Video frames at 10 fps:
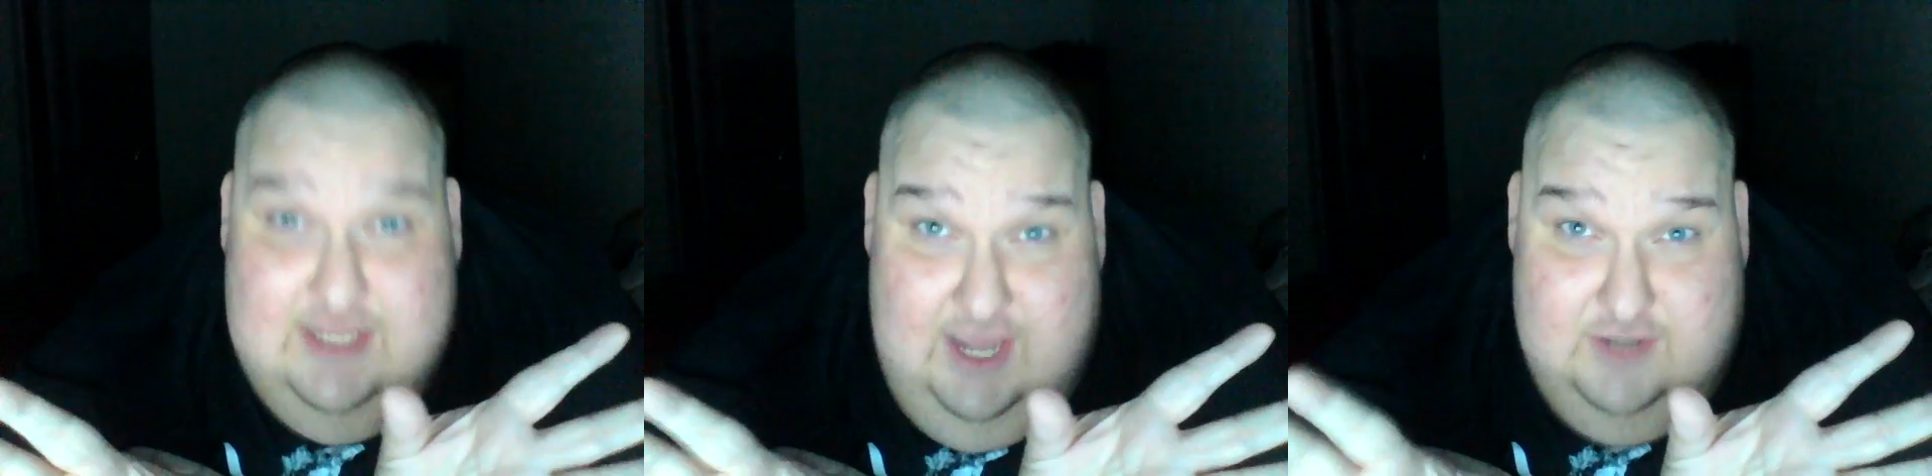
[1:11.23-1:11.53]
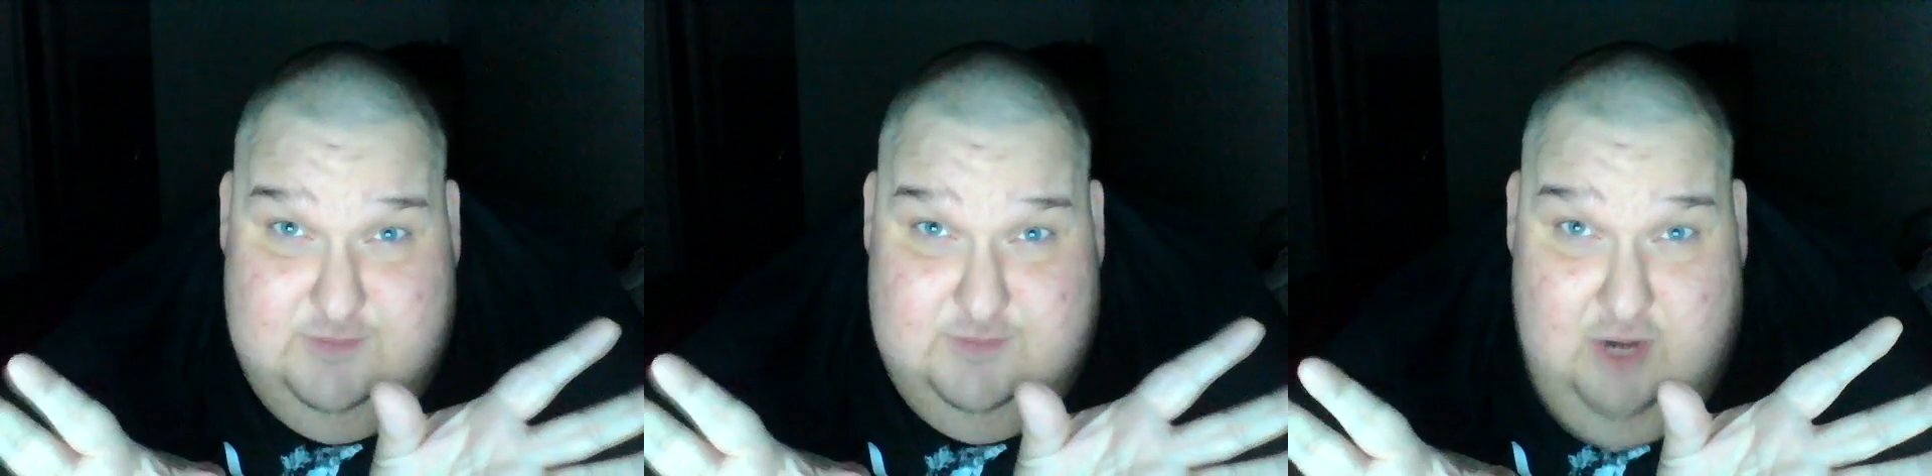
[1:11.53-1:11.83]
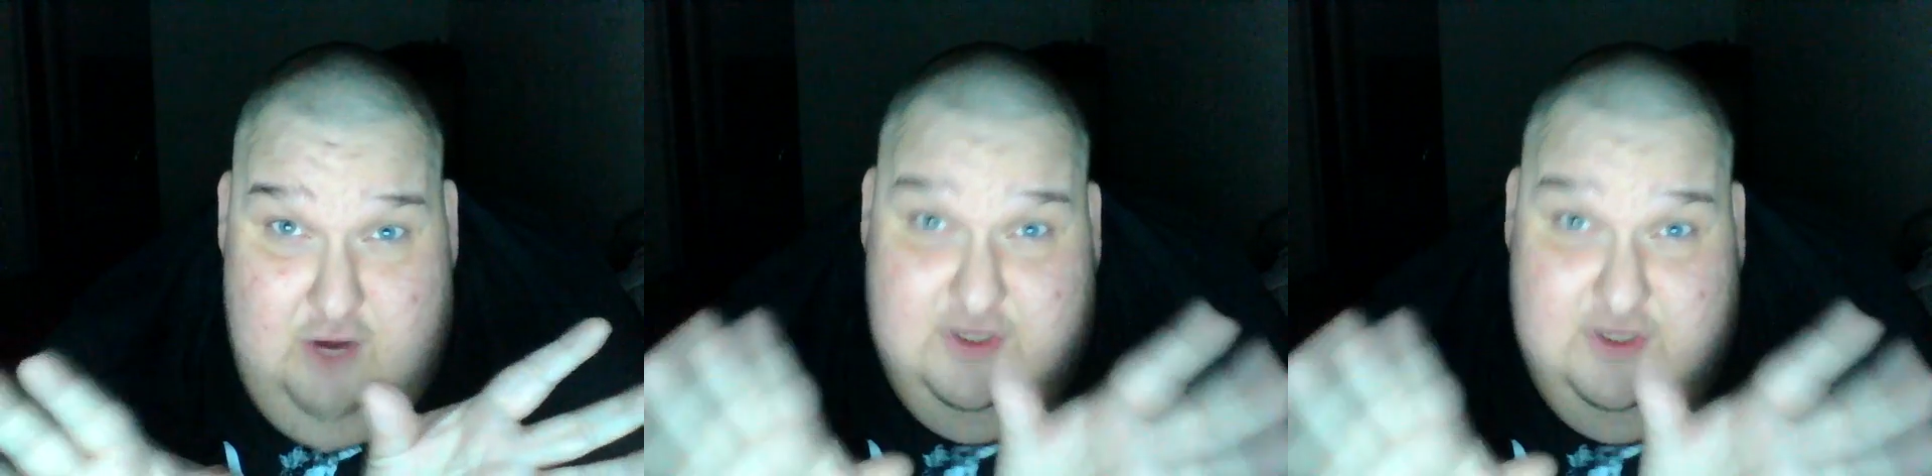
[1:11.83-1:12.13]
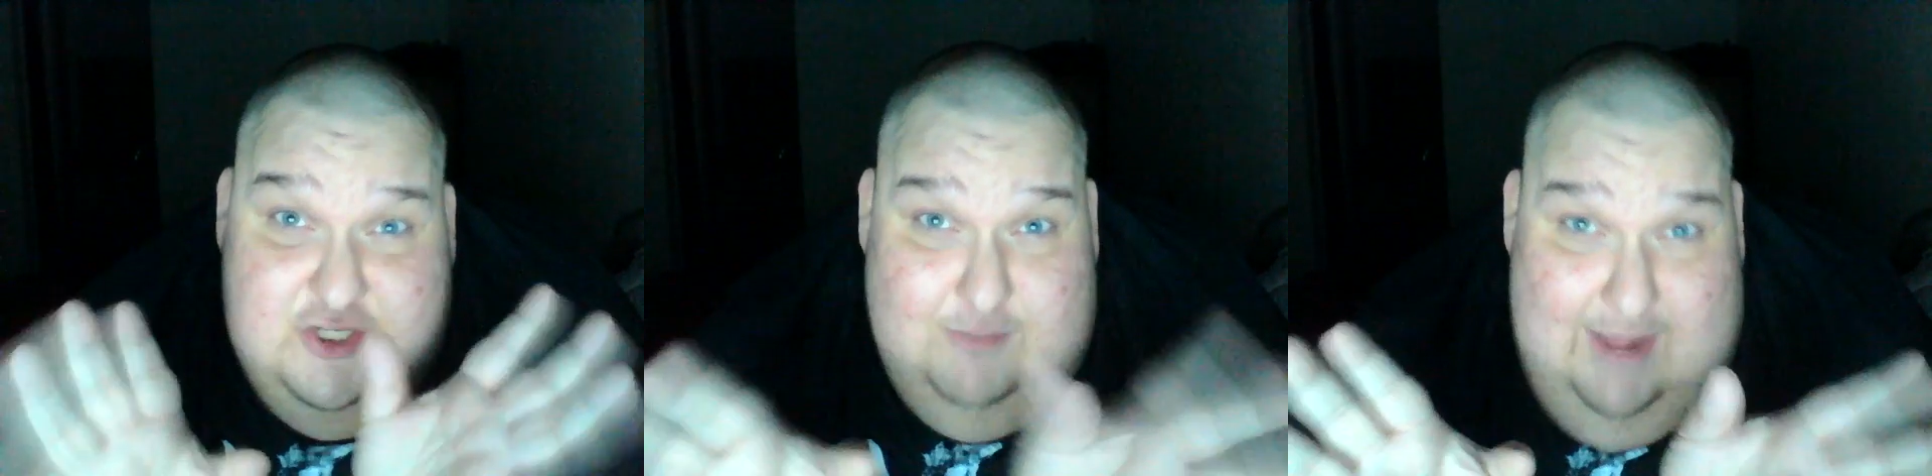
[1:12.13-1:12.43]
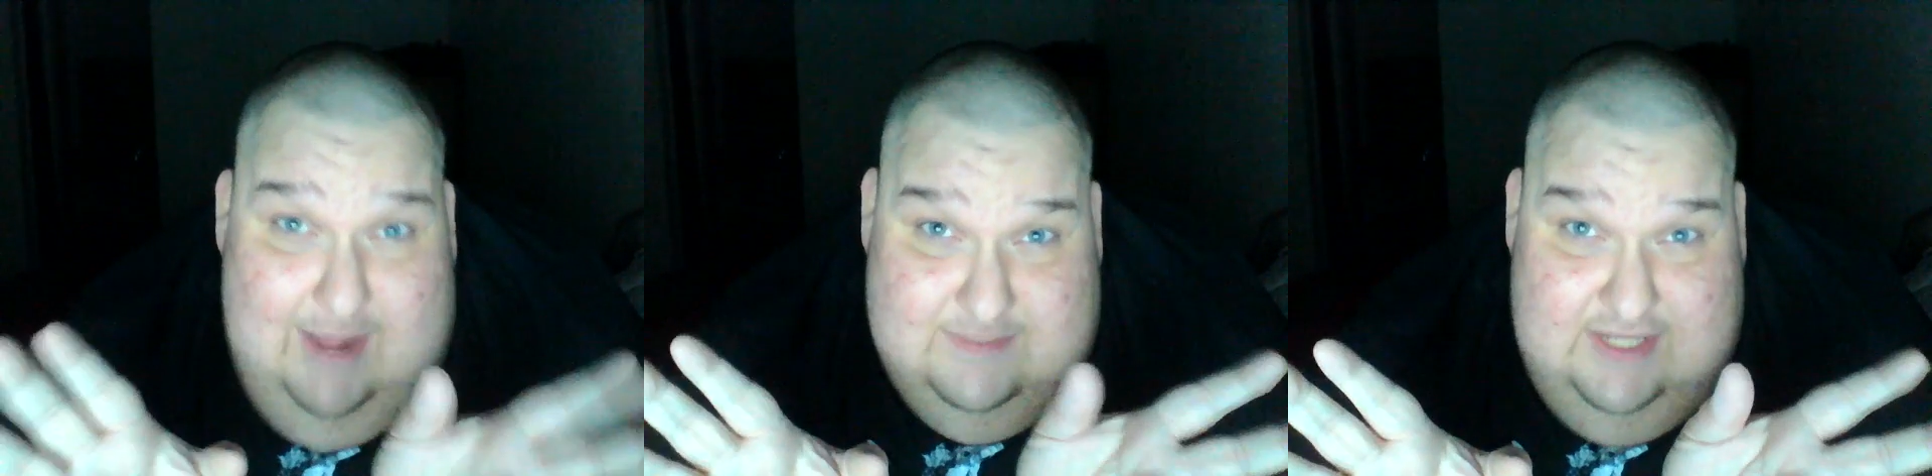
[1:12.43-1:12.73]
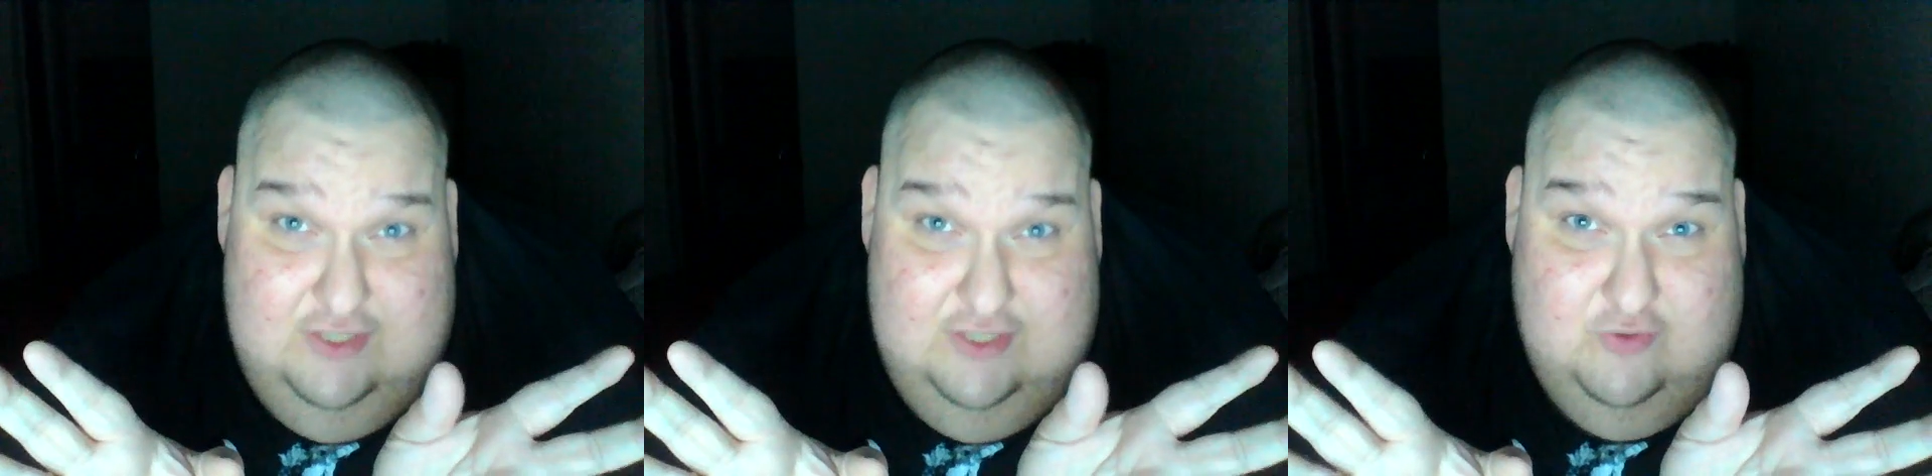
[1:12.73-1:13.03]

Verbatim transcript: cares, bro, because your mom's getting